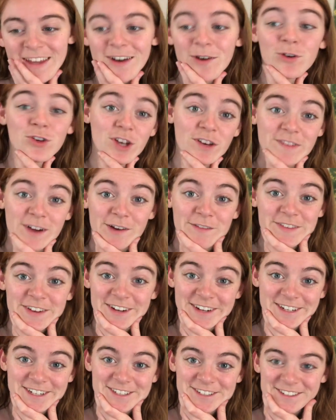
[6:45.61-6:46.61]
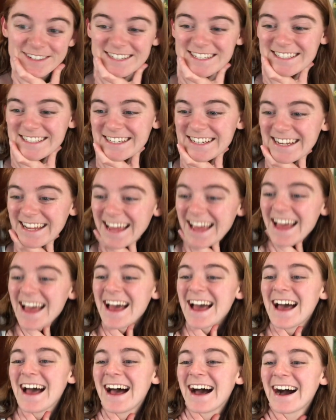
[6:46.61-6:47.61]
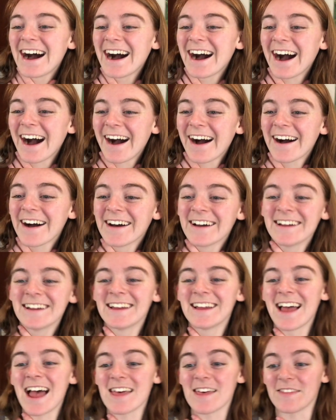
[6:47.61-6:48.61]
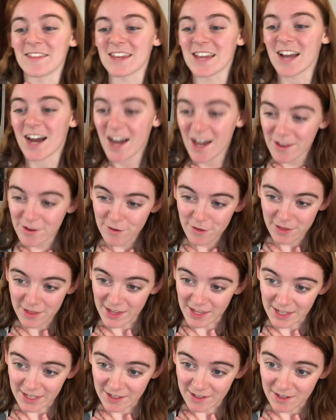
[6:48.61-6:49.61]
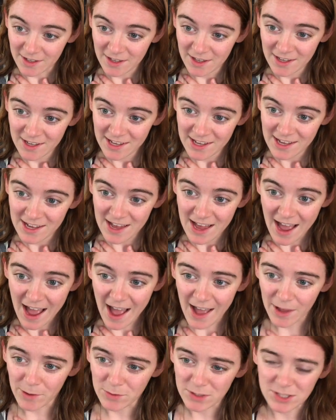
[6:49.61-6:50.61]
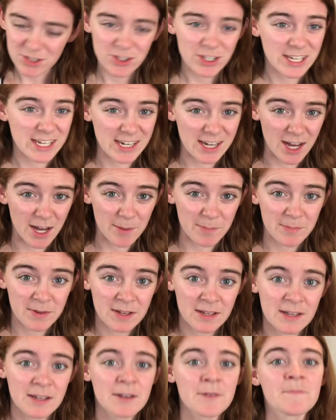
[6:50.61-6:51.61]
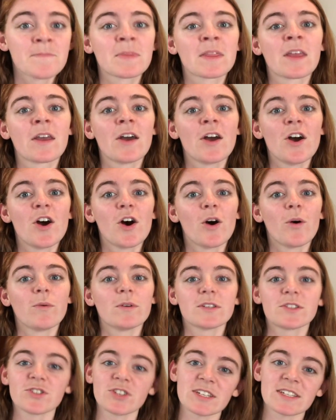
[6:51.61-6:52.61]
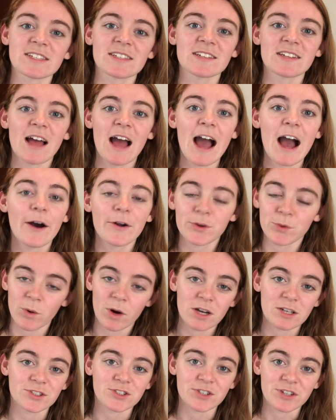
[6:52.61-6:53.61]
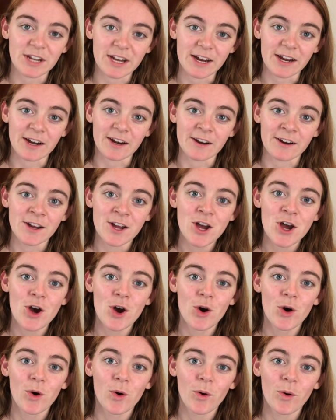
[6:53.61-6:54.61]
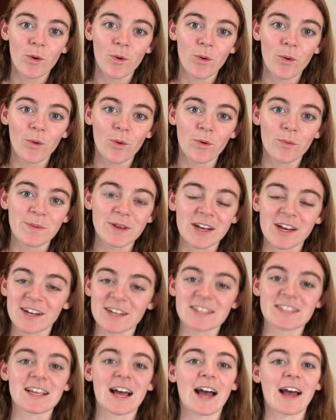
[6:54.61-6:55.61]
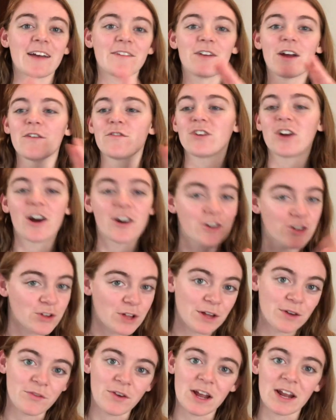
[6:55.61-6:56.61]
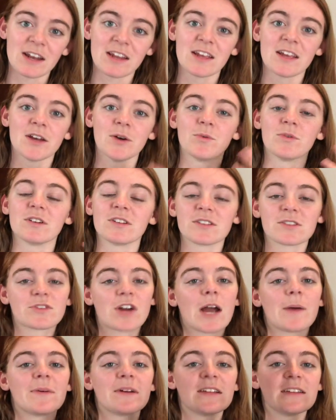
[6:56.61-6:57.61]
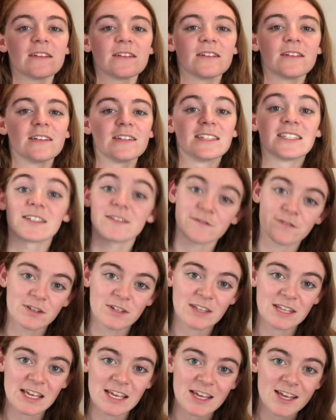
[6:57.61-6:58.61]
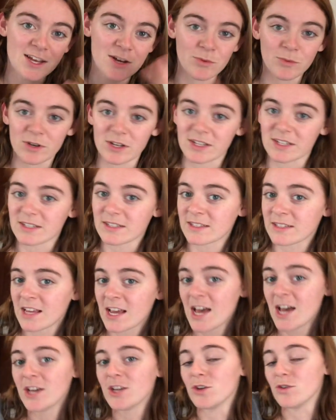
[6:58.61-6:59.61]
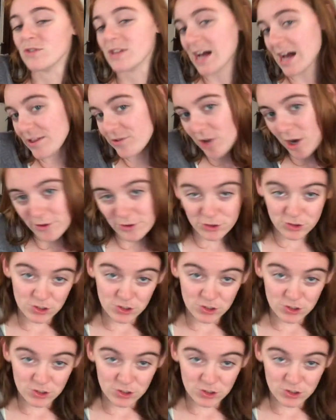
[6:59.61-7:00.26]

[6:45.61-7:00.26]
which I found very interesting. And the other thing I was looking up was just how to wash your hair, because every article I read, it would describe it differently. It was you lather out the